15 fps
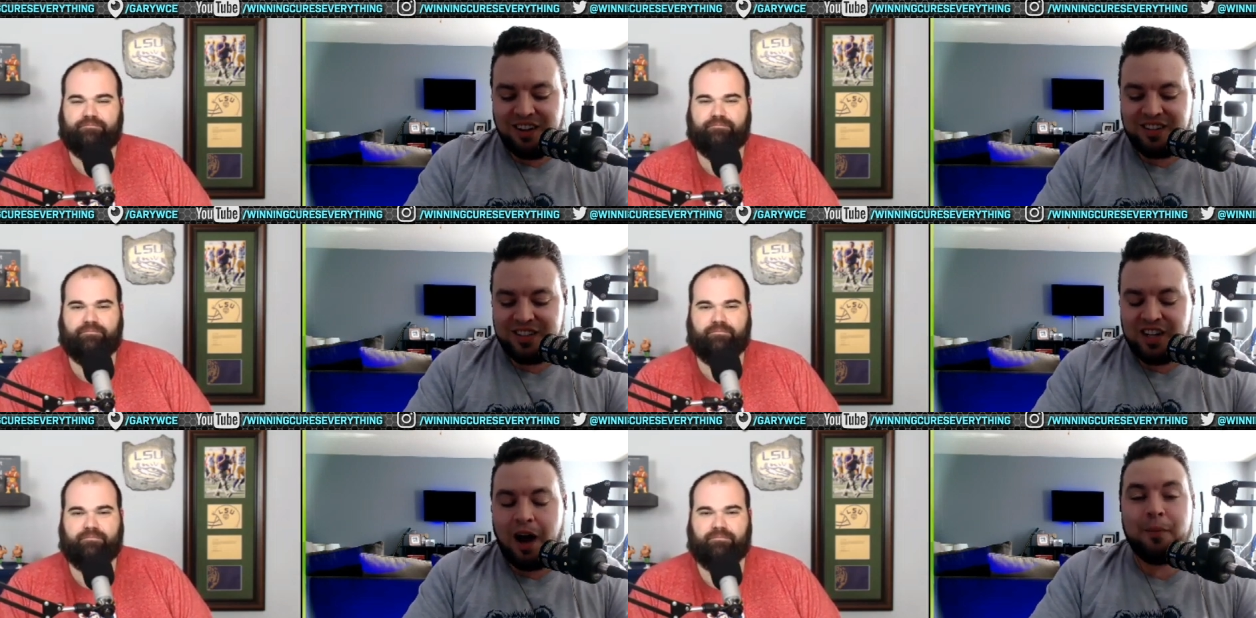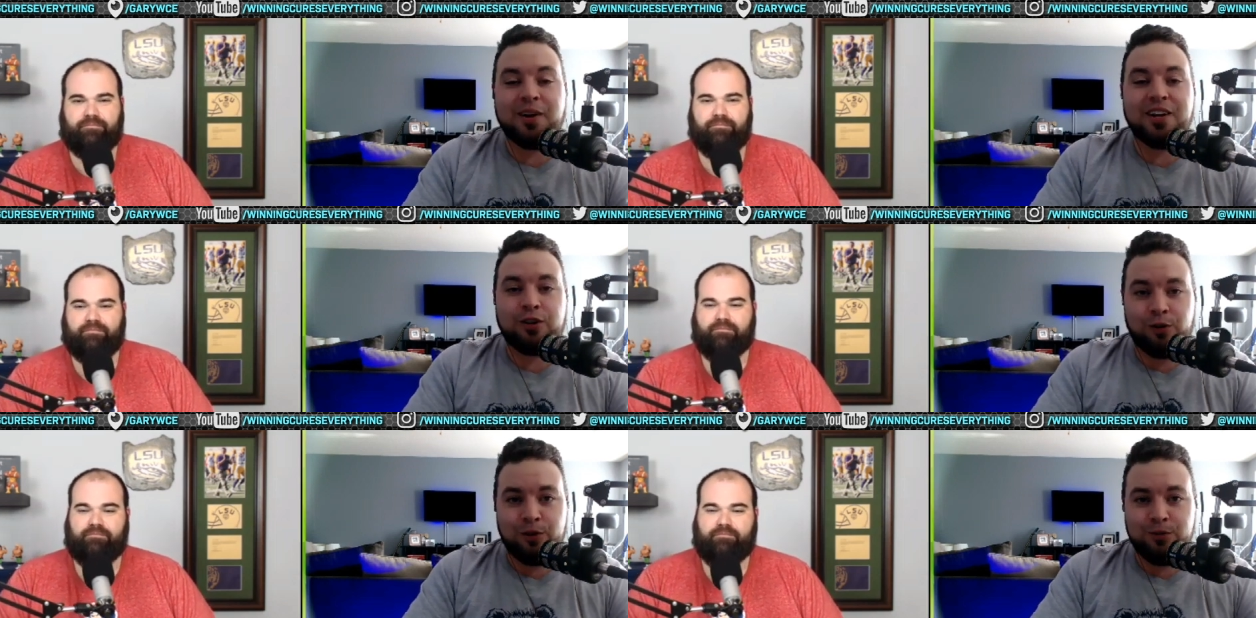Speaker 1: Dominic
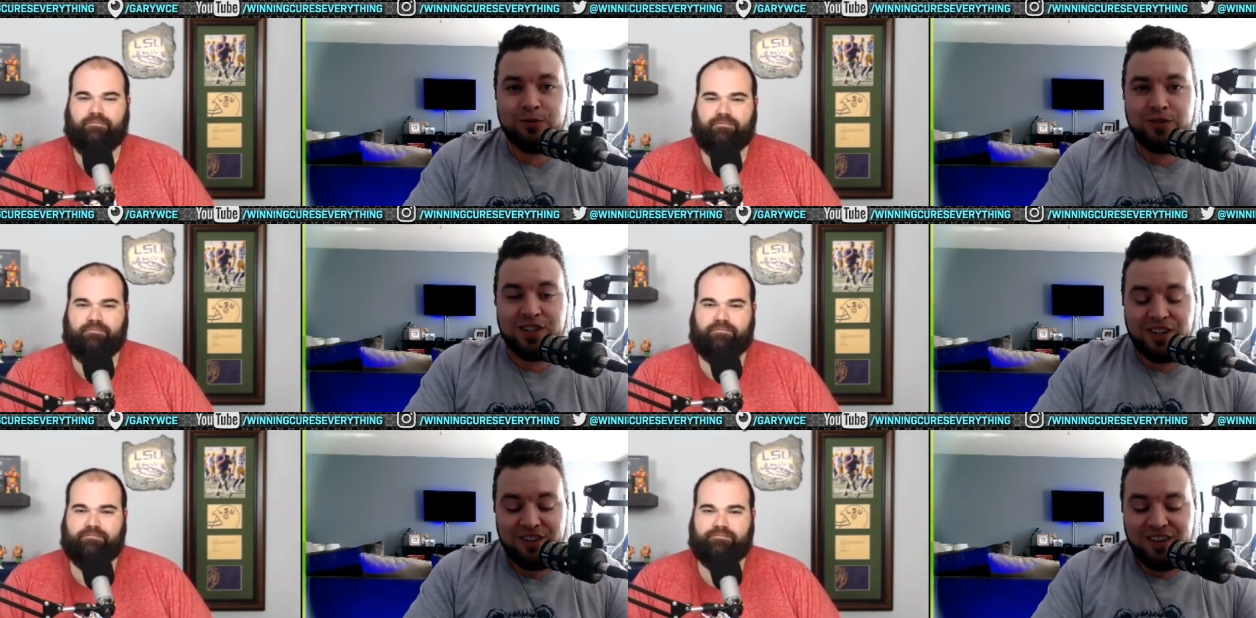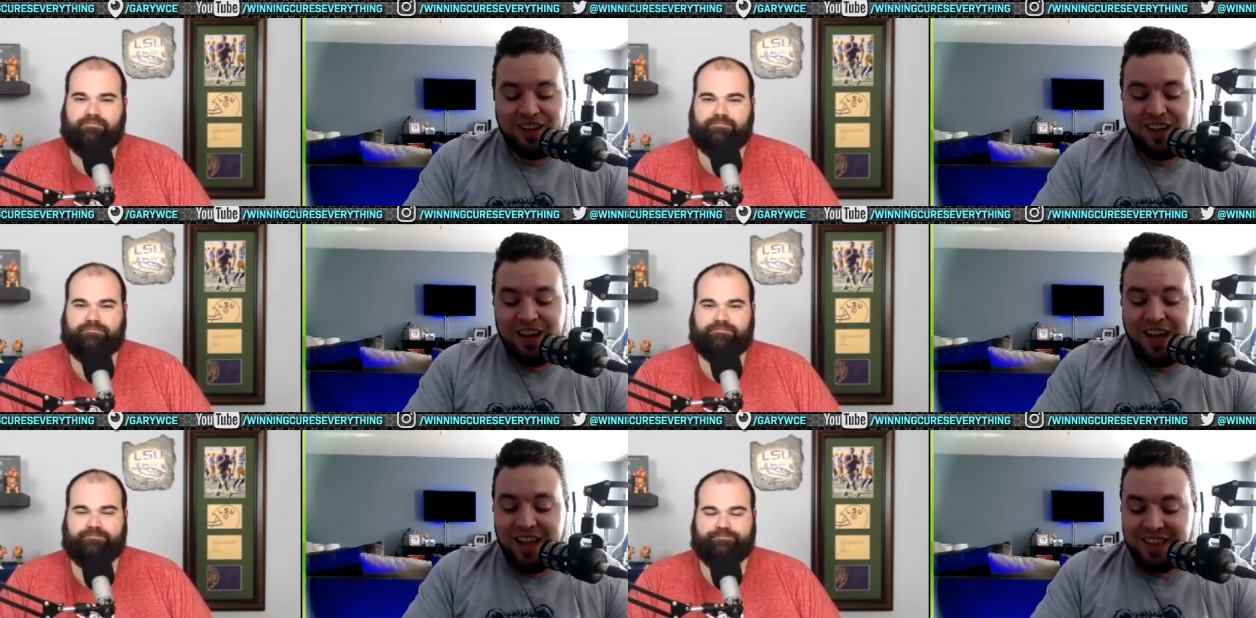Cruz.
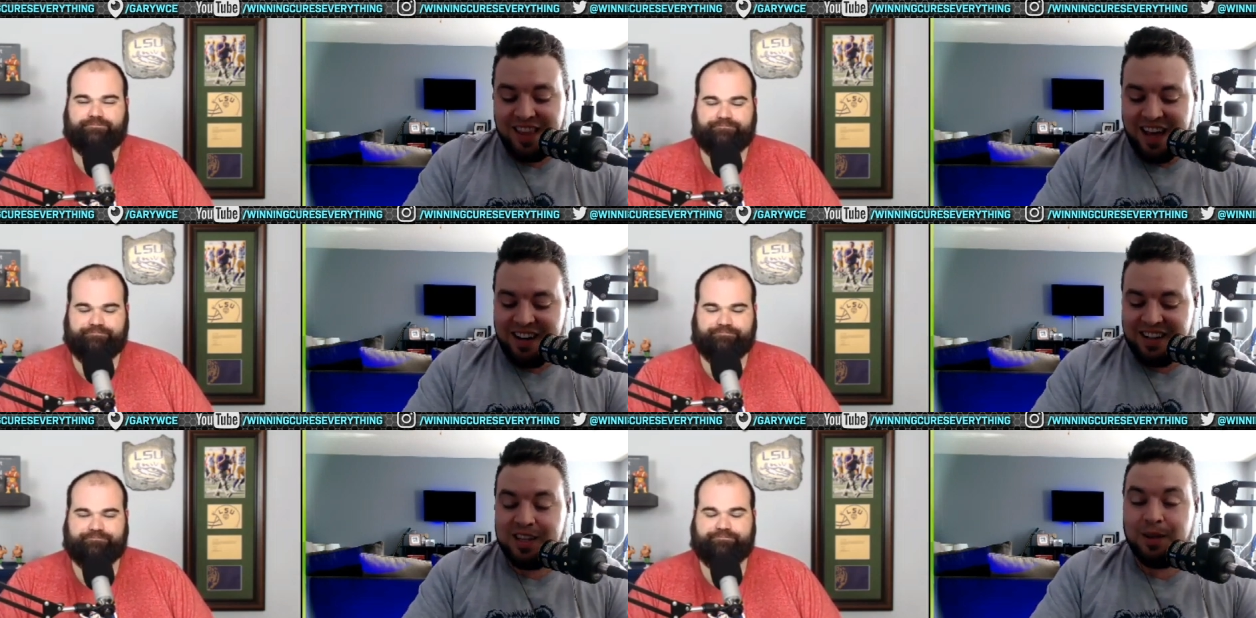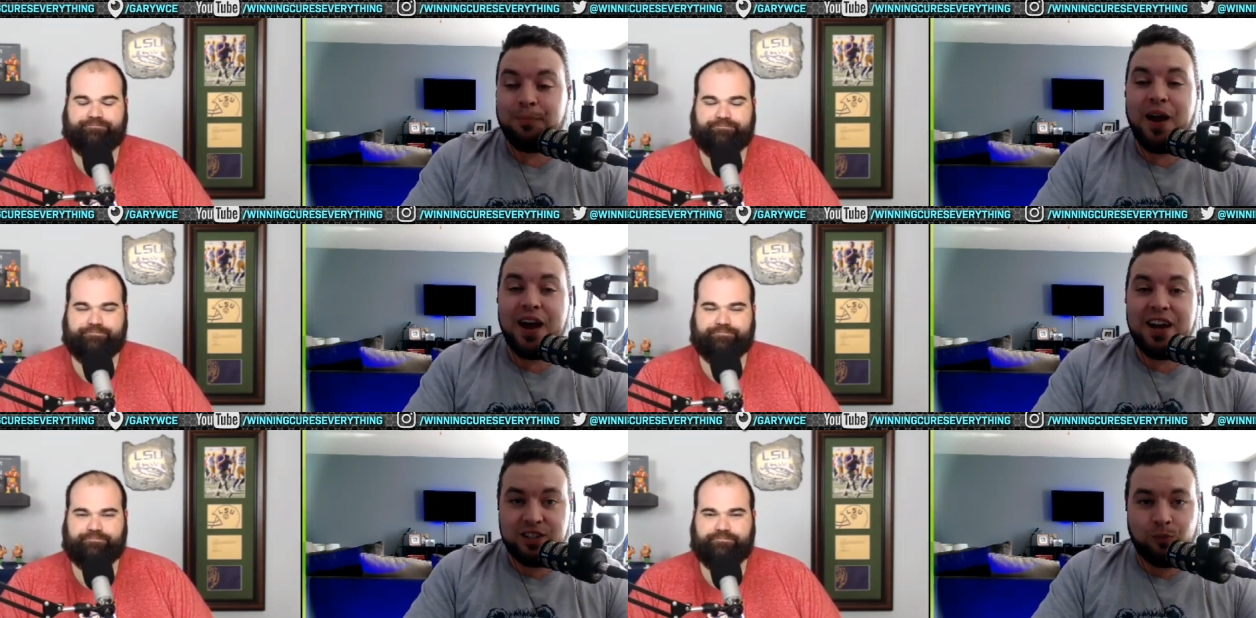That is the
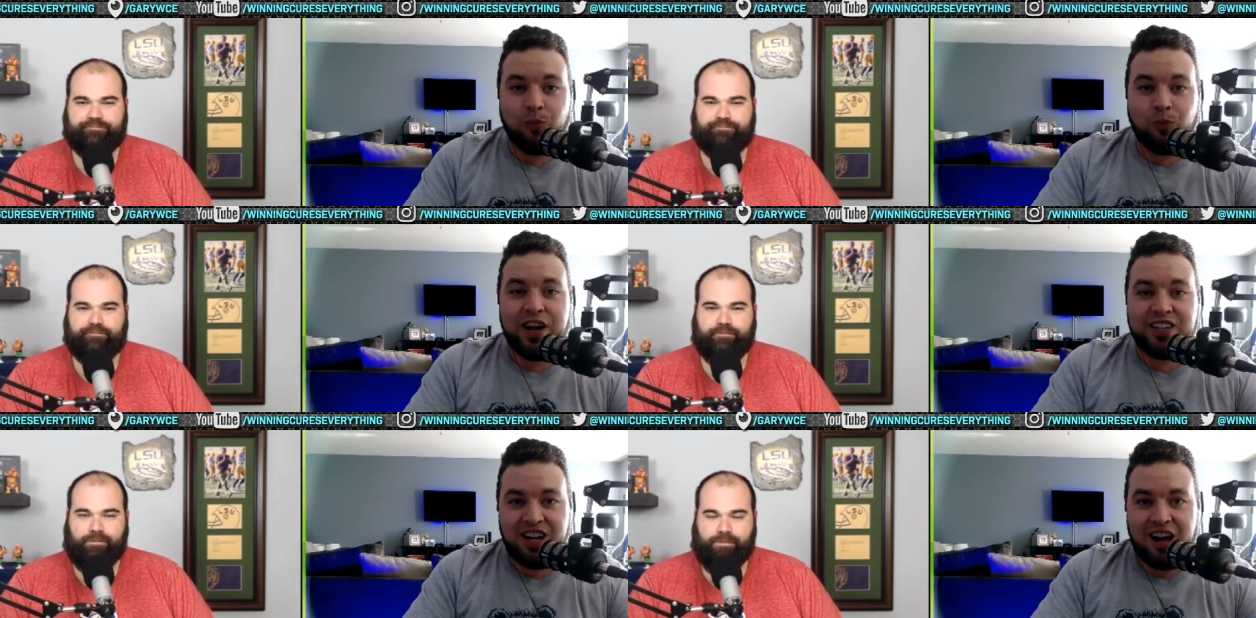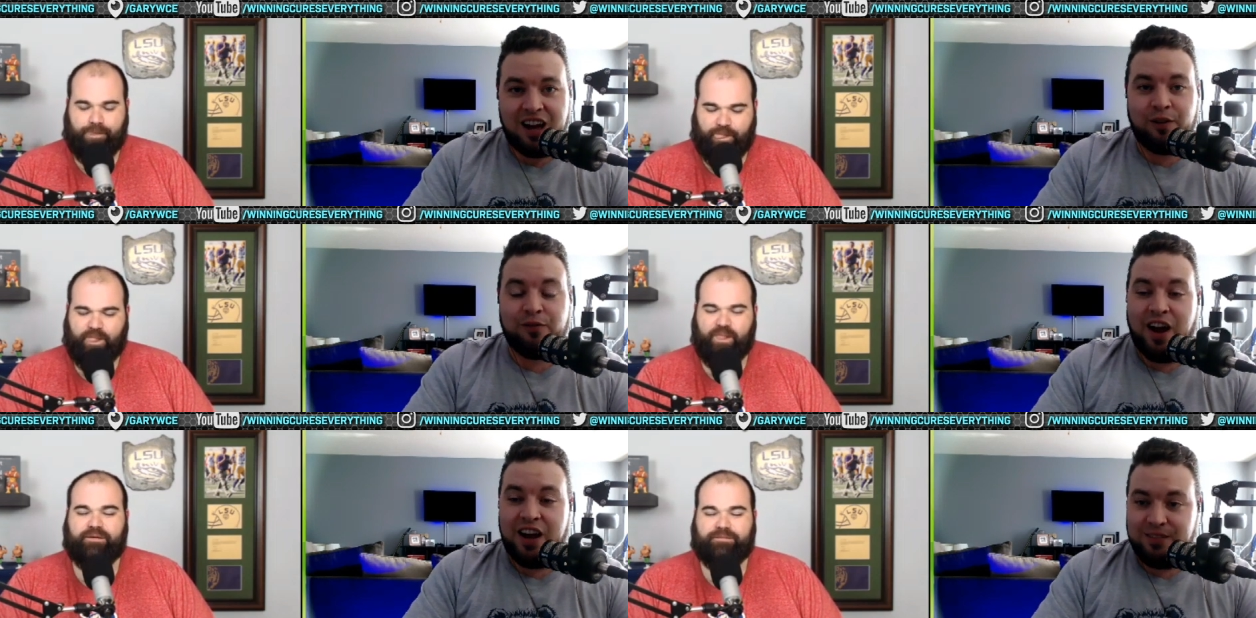bantamweight title
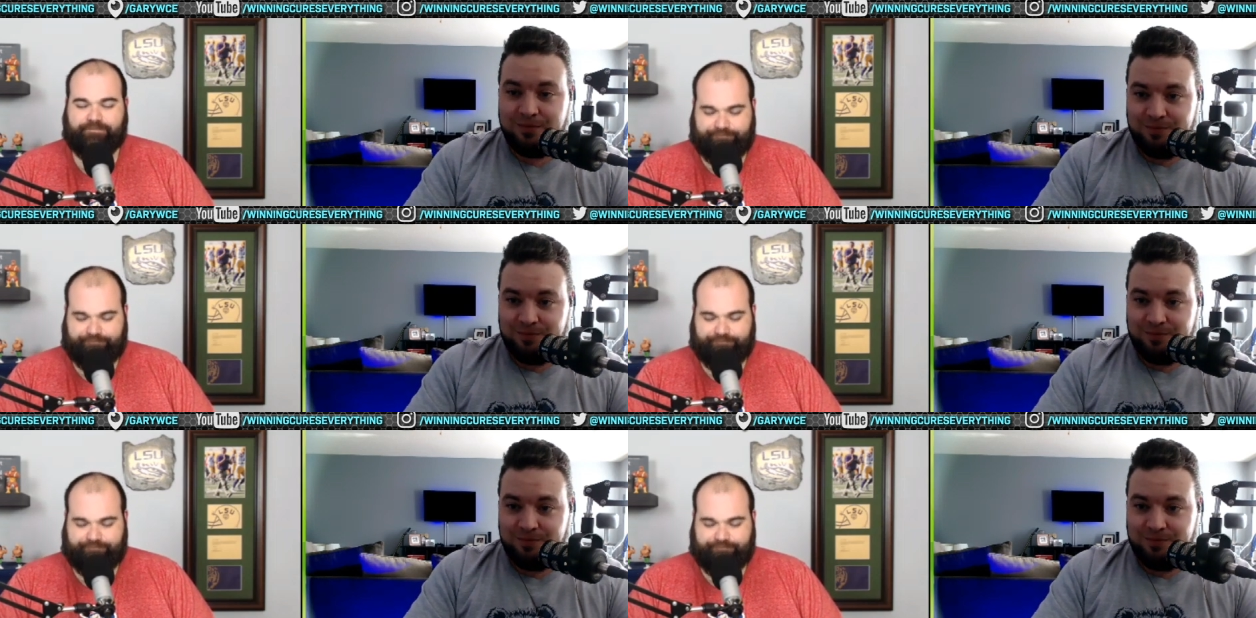fight.